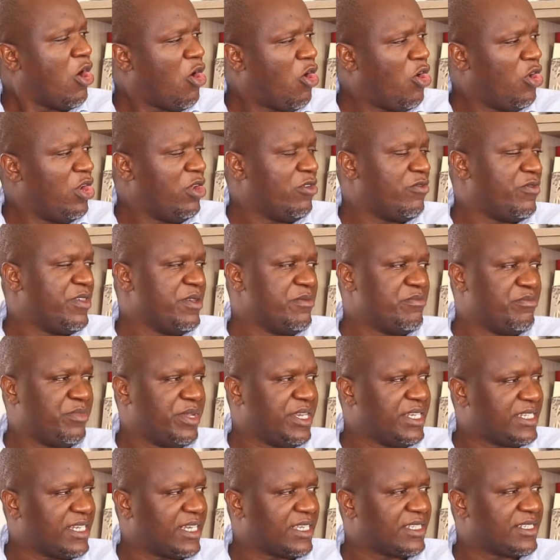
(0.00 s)
all of them pay
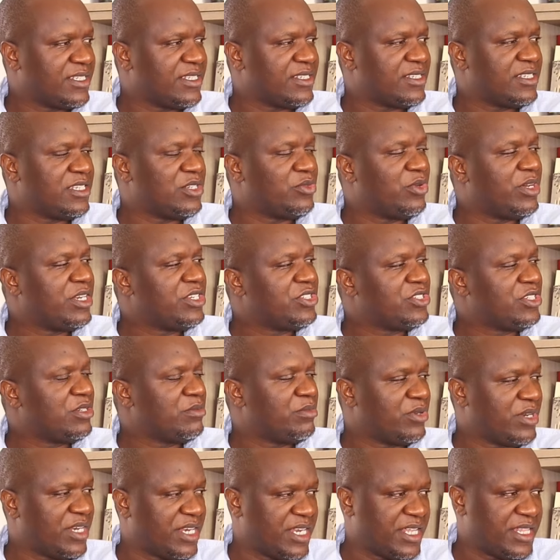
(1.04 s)
taxes in one
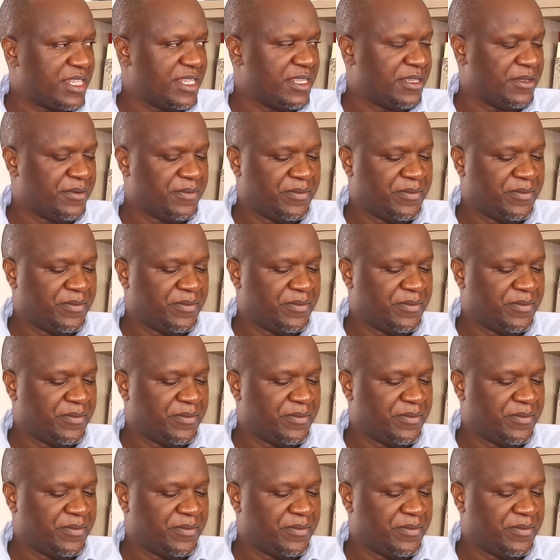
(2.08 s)
shape or another.